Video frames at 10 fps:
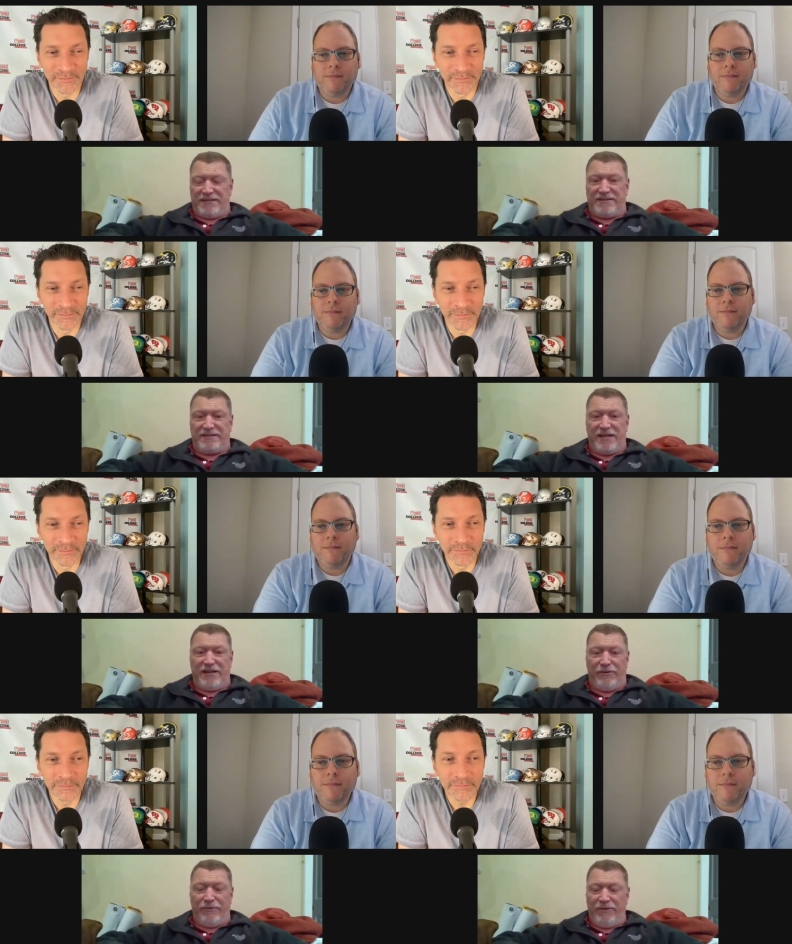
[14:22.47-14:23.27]

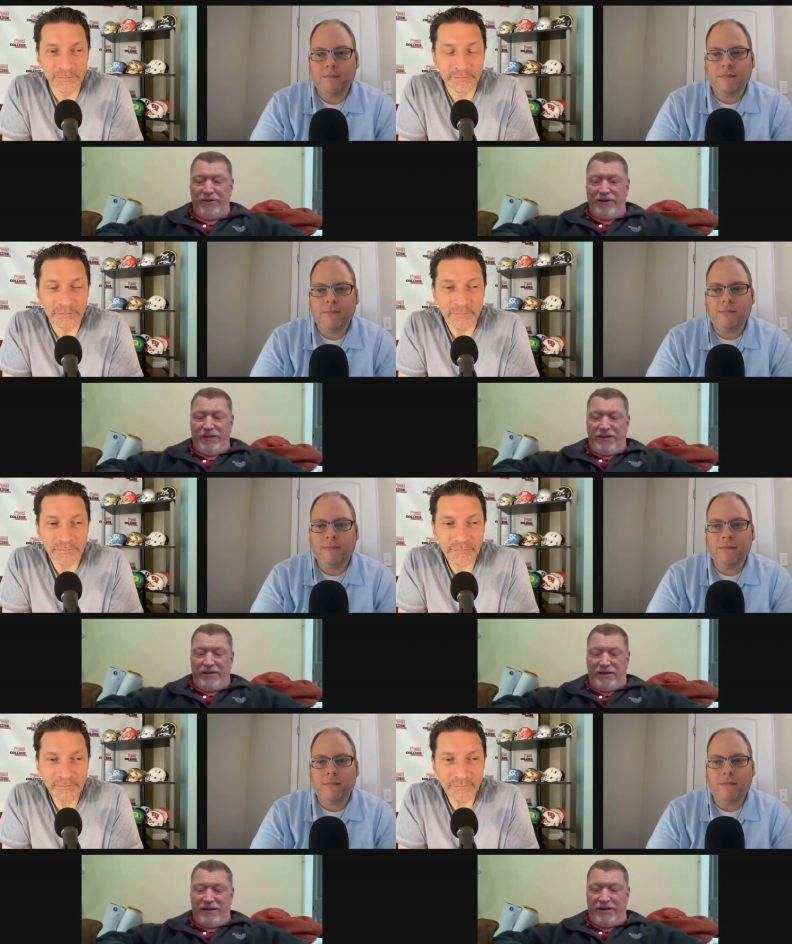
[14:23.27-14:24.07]
Speaker 1: So,
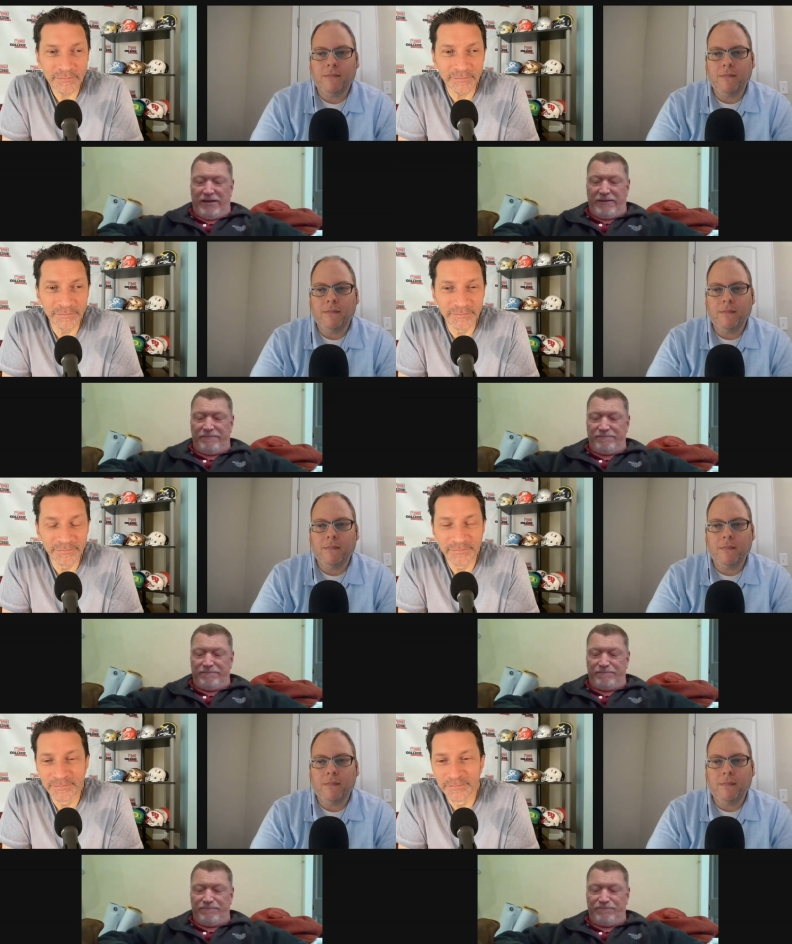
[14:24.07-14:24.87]
um,
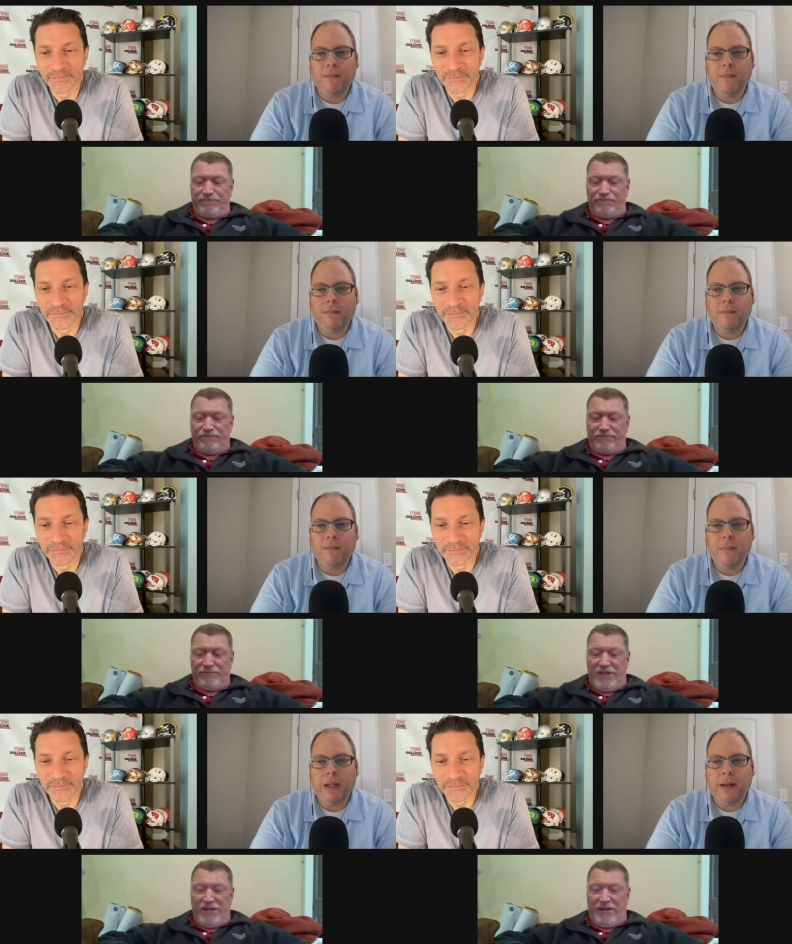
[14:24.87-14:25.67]

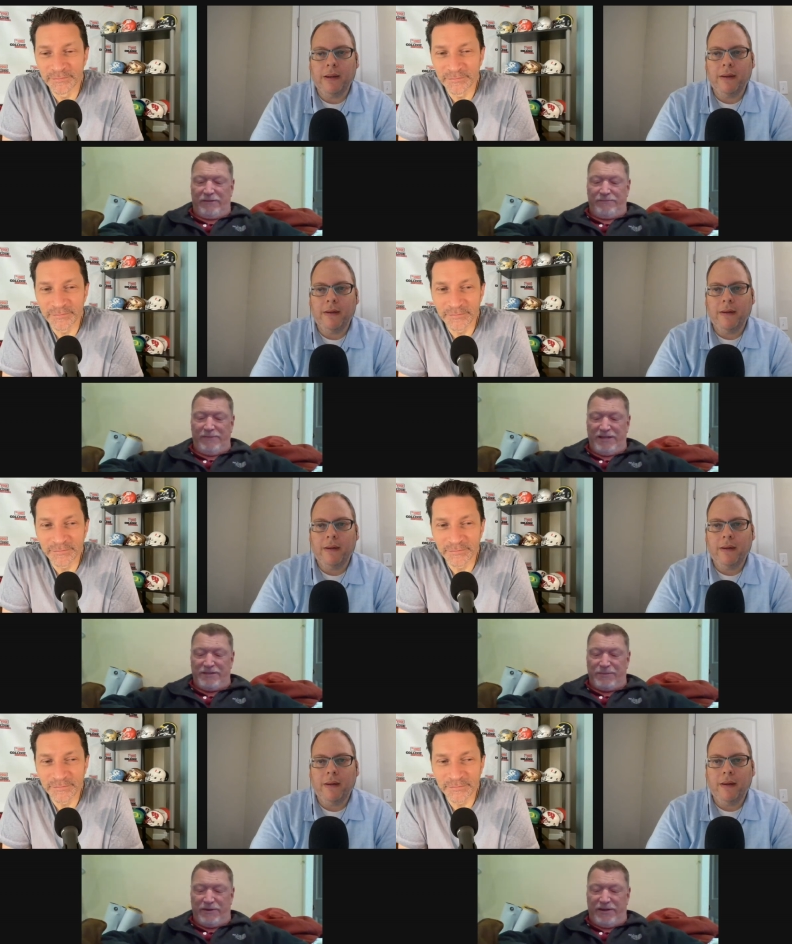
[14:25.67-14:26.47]
you know, is
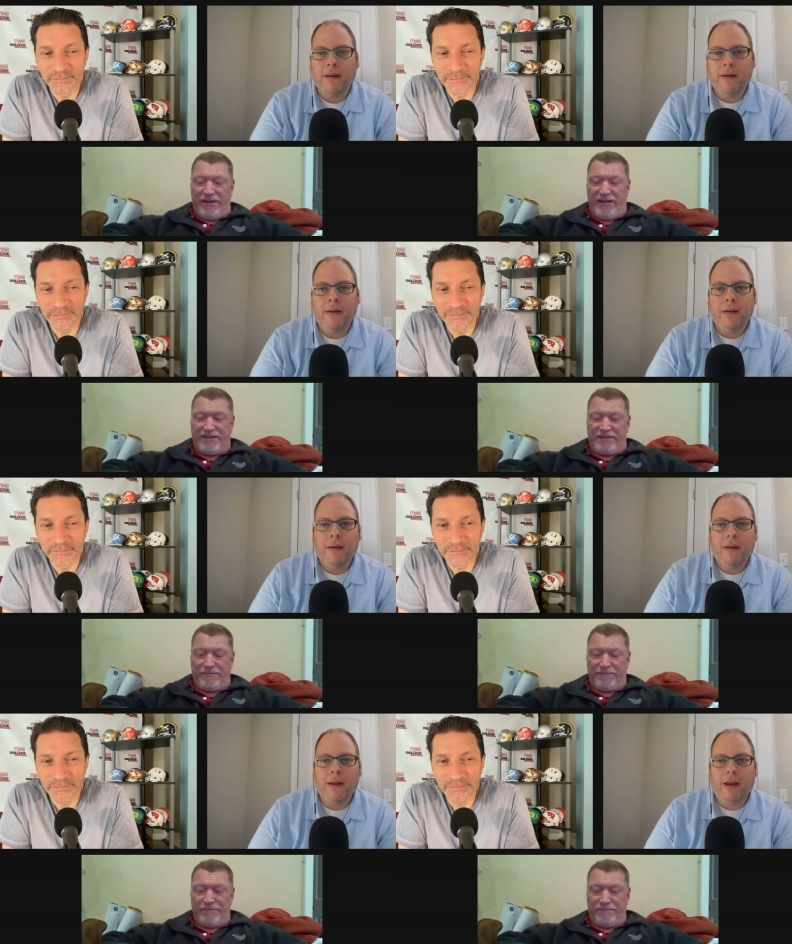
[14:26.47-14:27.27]
what it is.
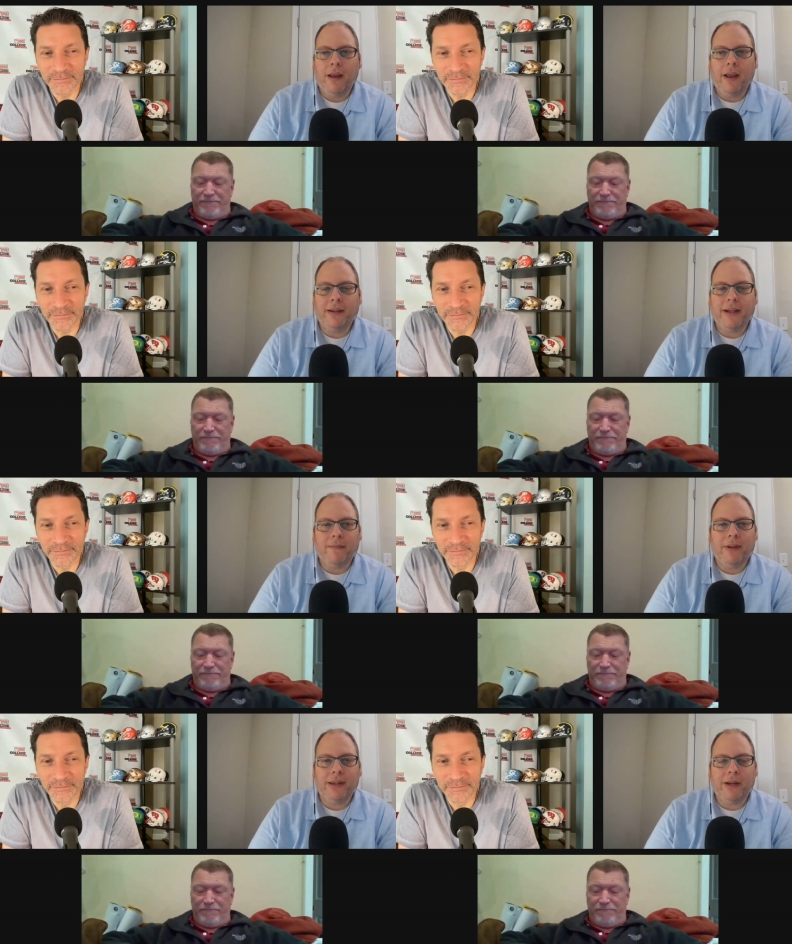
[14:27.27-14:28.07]
Speaker 2: I, I
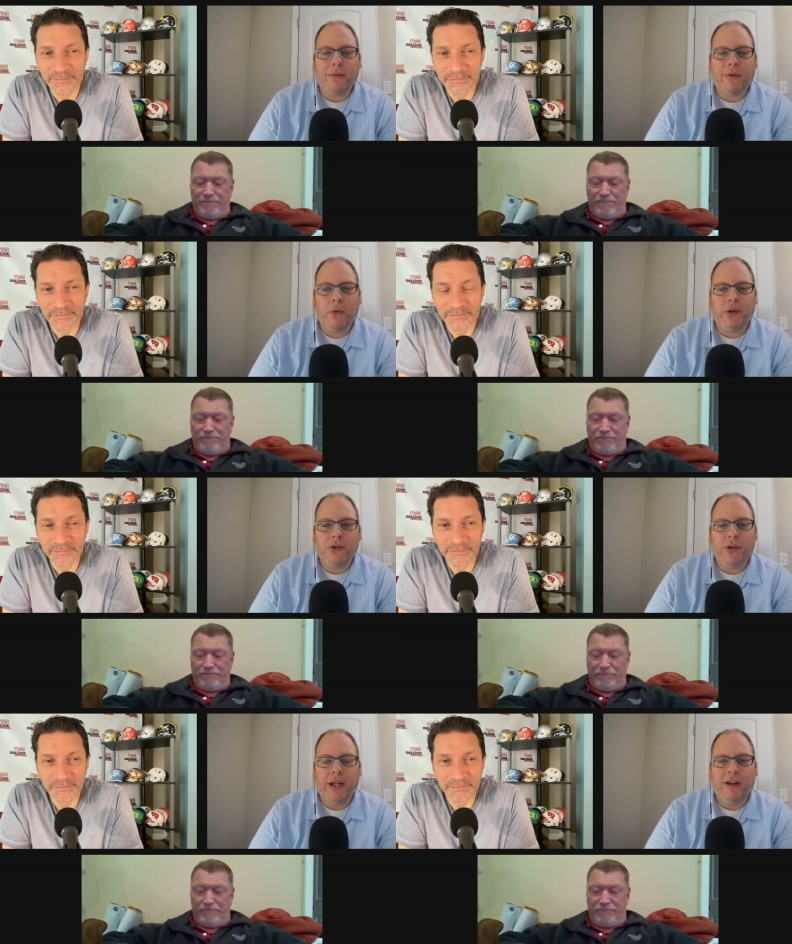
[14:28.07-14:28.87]
definitely think we're going
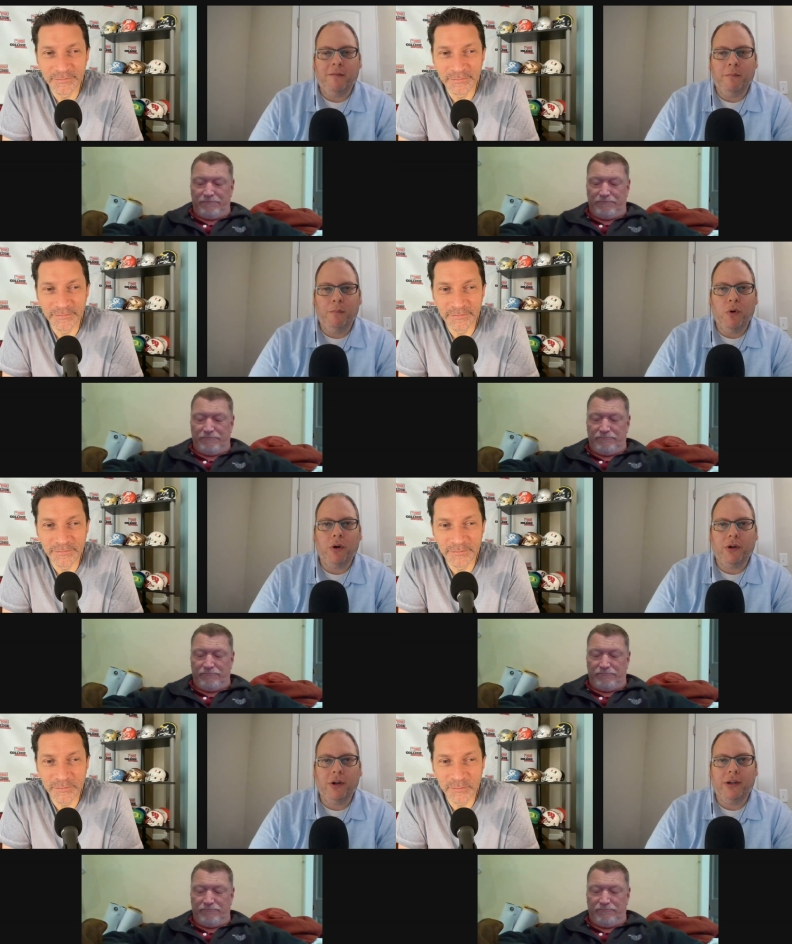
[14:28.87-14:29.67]
to get
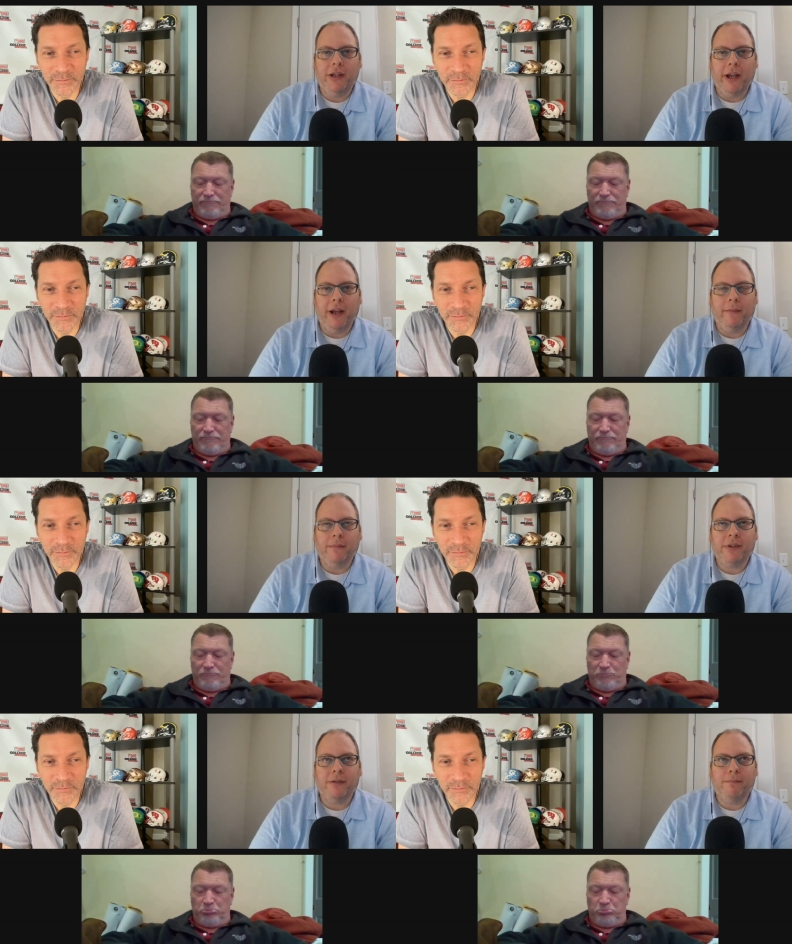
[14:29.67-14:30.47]
more good
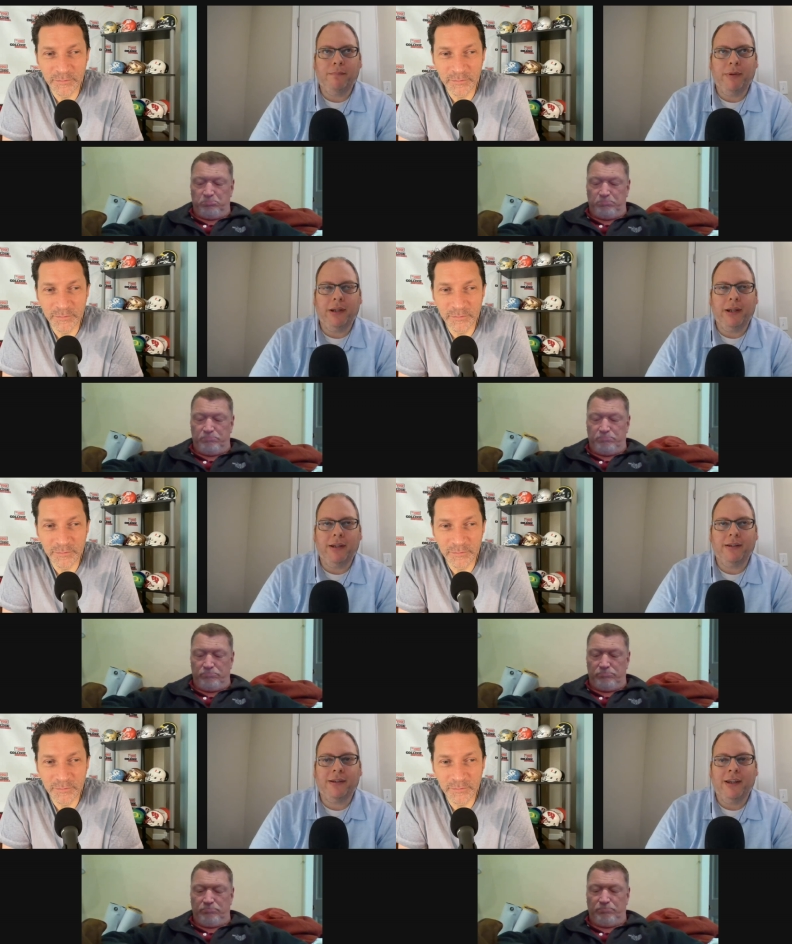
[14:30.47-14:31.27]
games
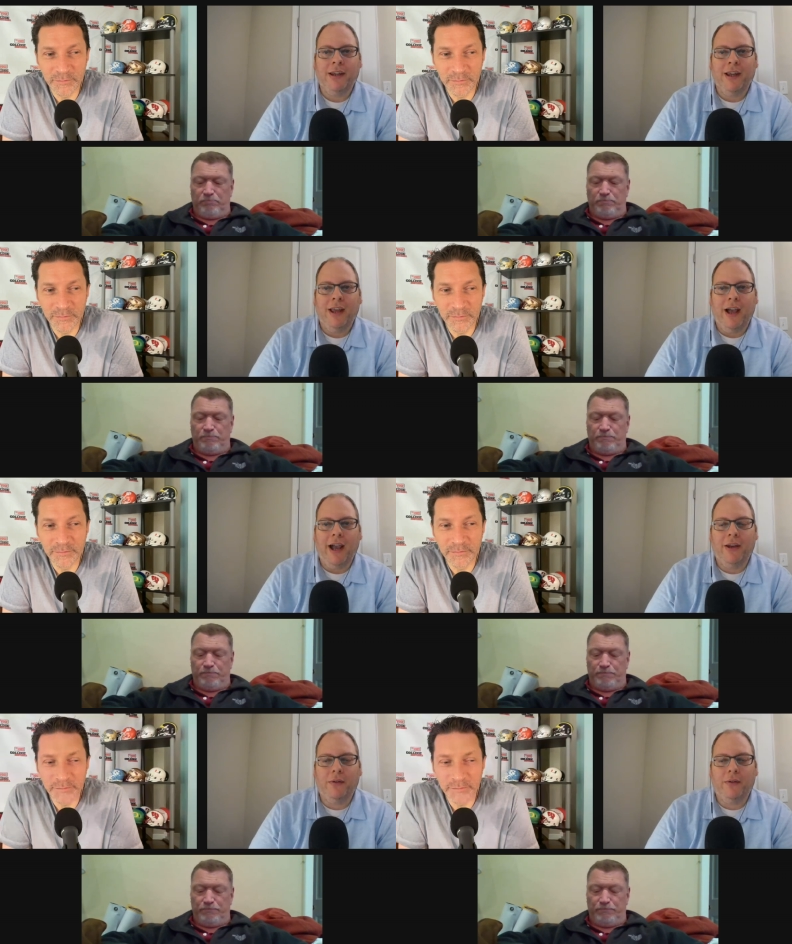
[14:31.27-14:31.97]
because I